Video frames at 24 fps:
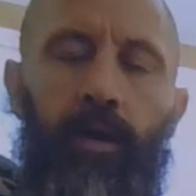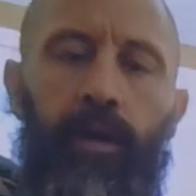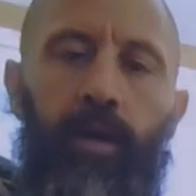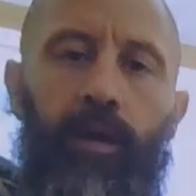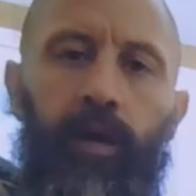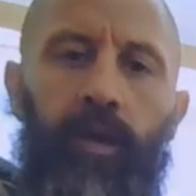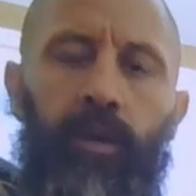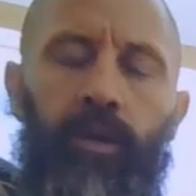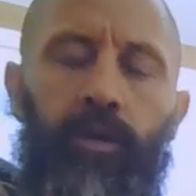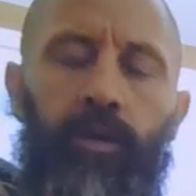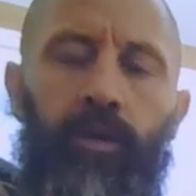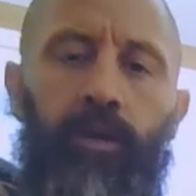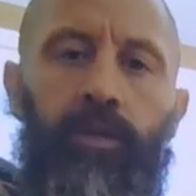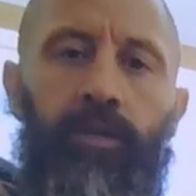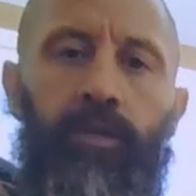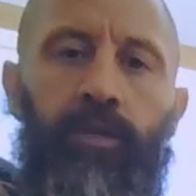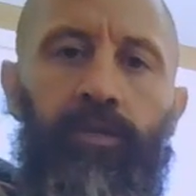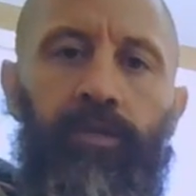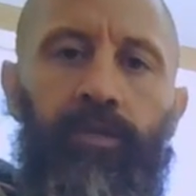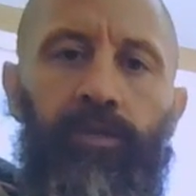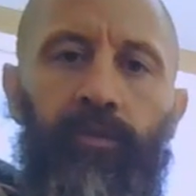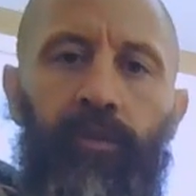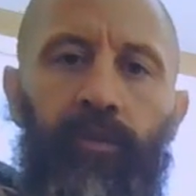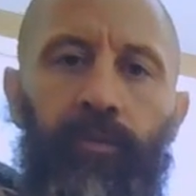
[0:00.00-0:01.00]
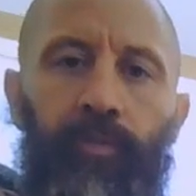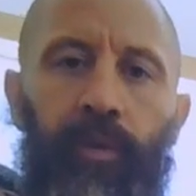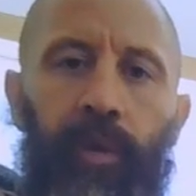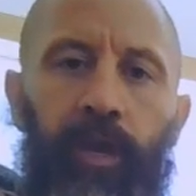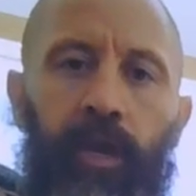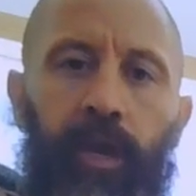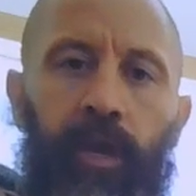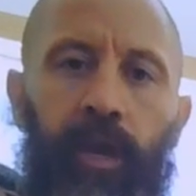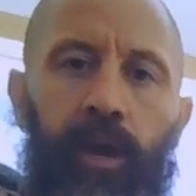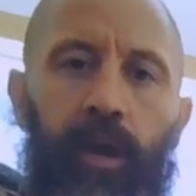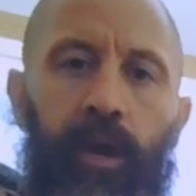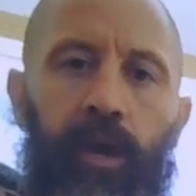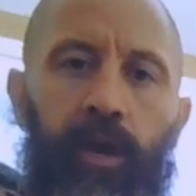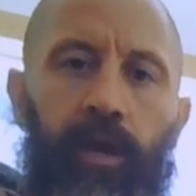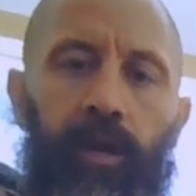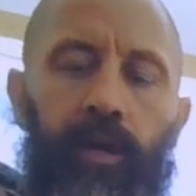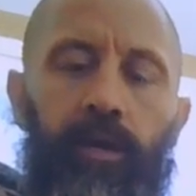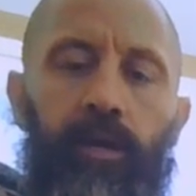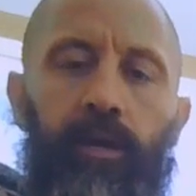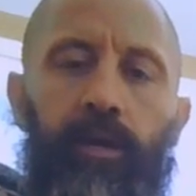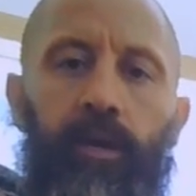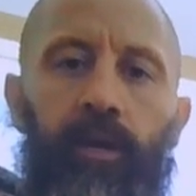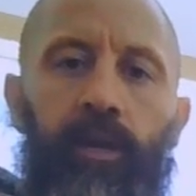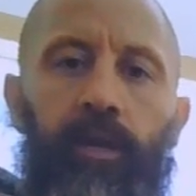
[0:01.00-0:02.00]
And you can use a
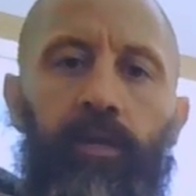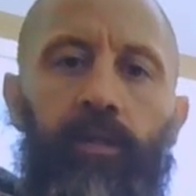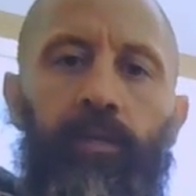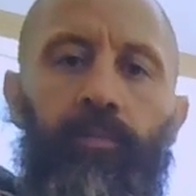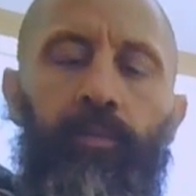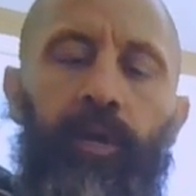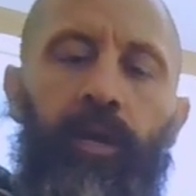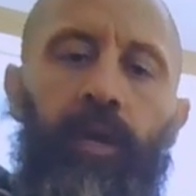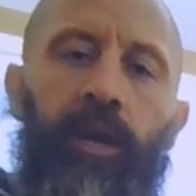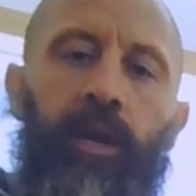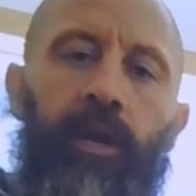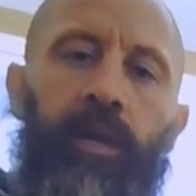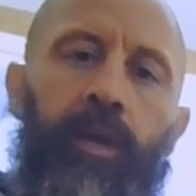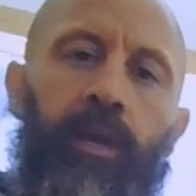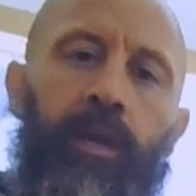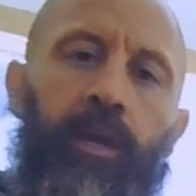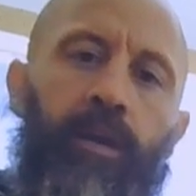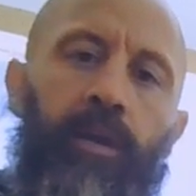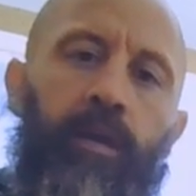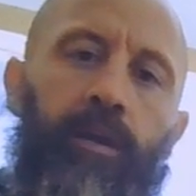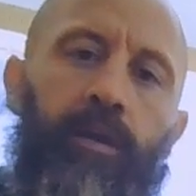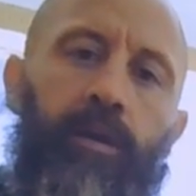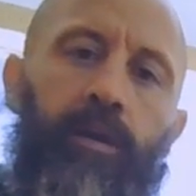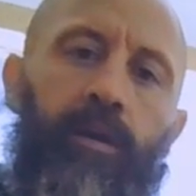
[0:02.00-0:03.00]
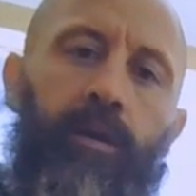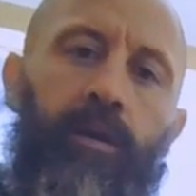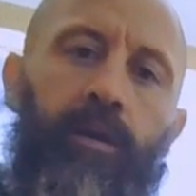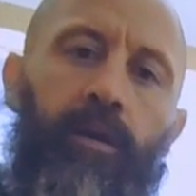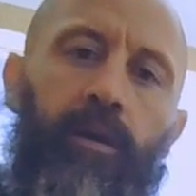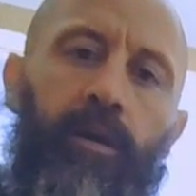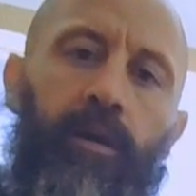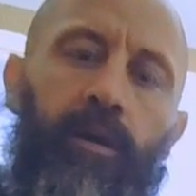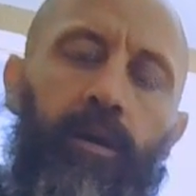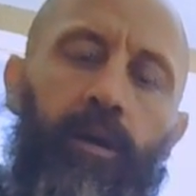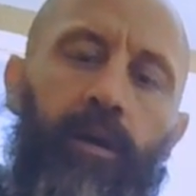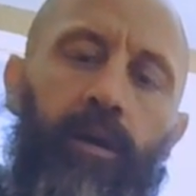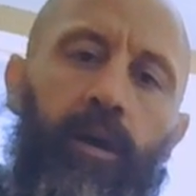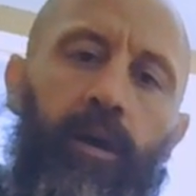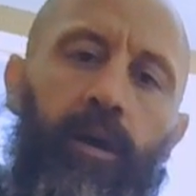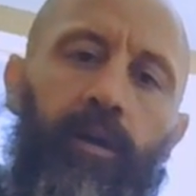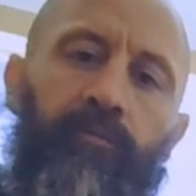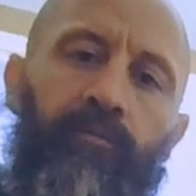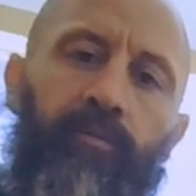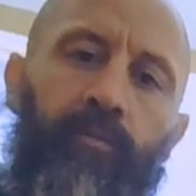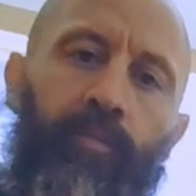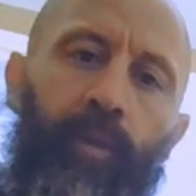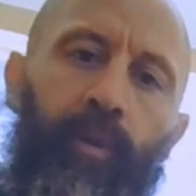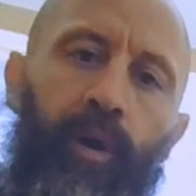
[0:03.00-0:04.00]
repique in the beginning
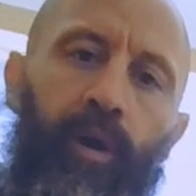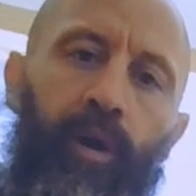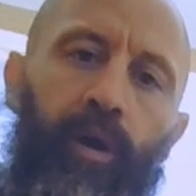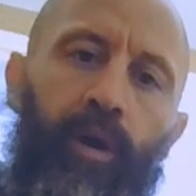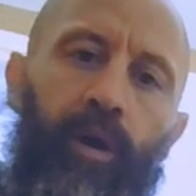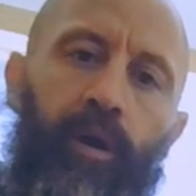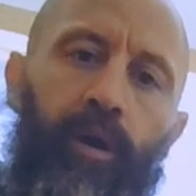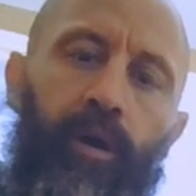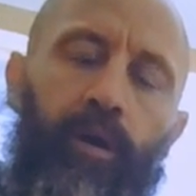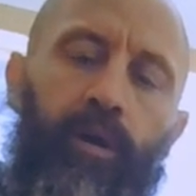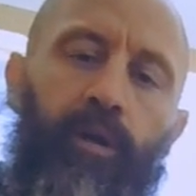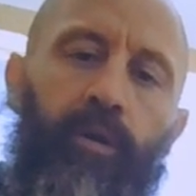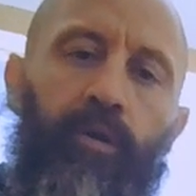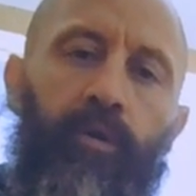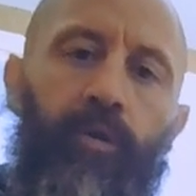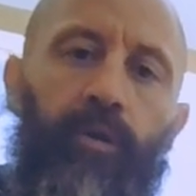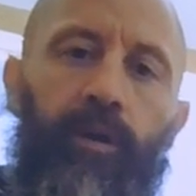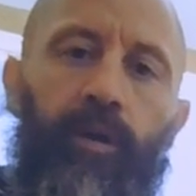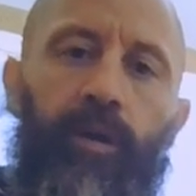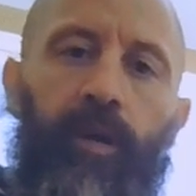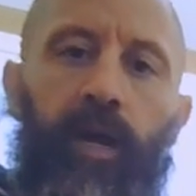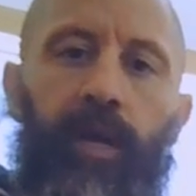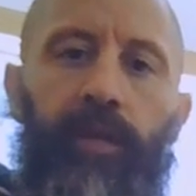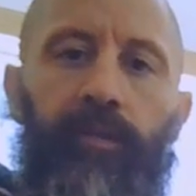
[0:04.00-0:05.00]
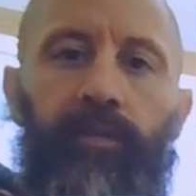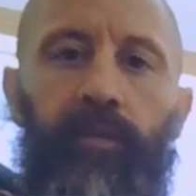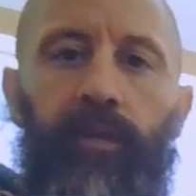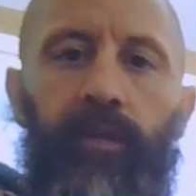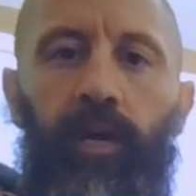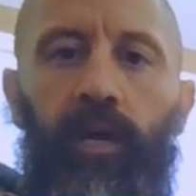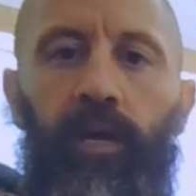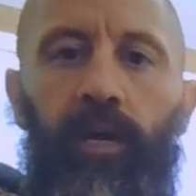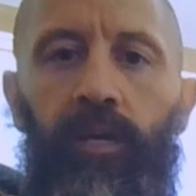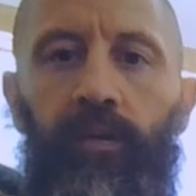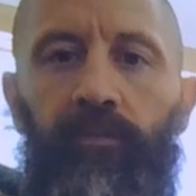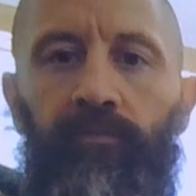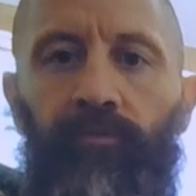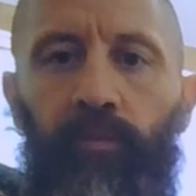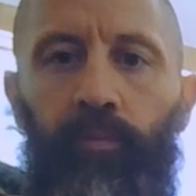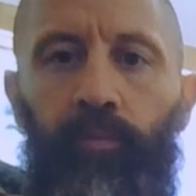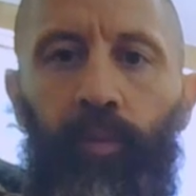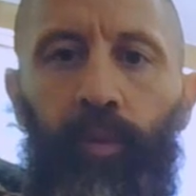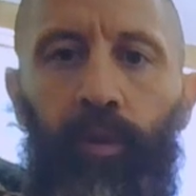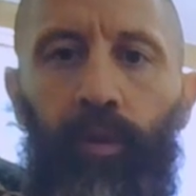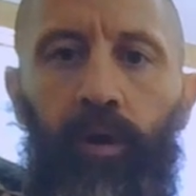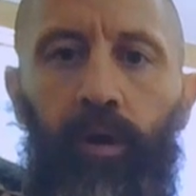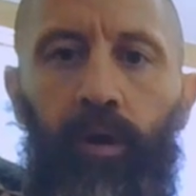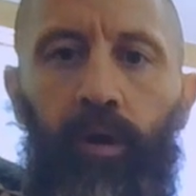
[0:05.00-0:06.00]
of a bar or at the end of a
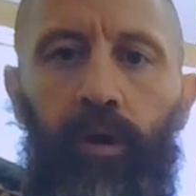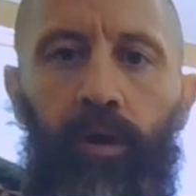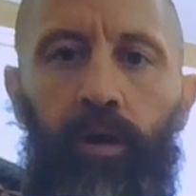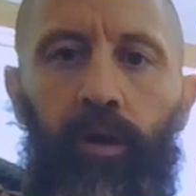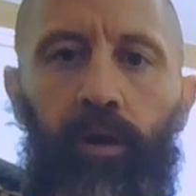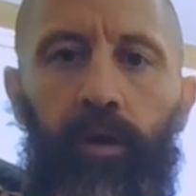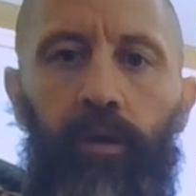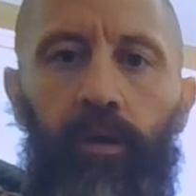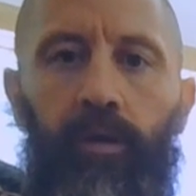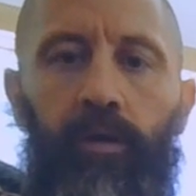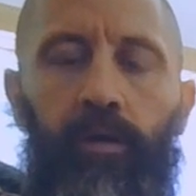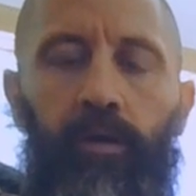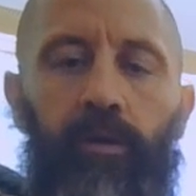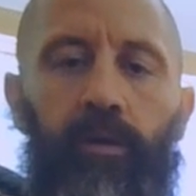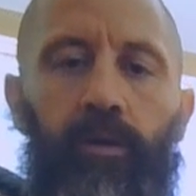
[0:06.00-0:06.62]
bar,